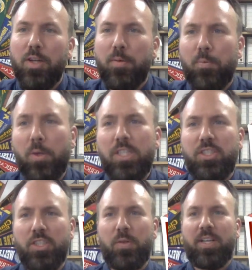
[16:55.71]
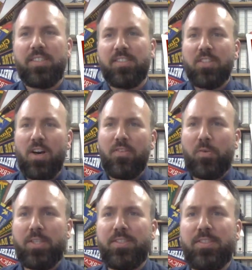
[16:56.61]
BridgeU is the
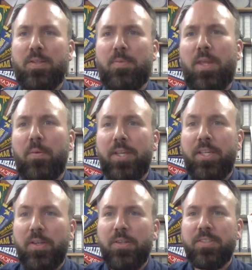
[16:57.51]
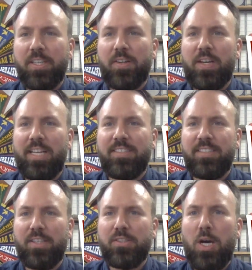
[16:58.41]
software system that we use here at
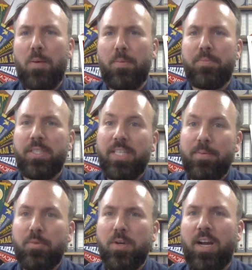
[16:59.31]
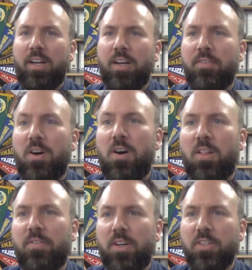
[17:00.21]
ACS Cobham to keep track of all
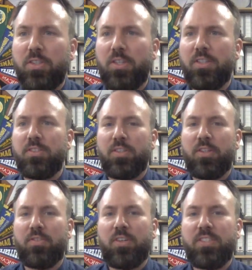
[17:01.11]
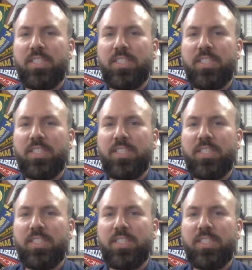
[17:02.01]
of our students' university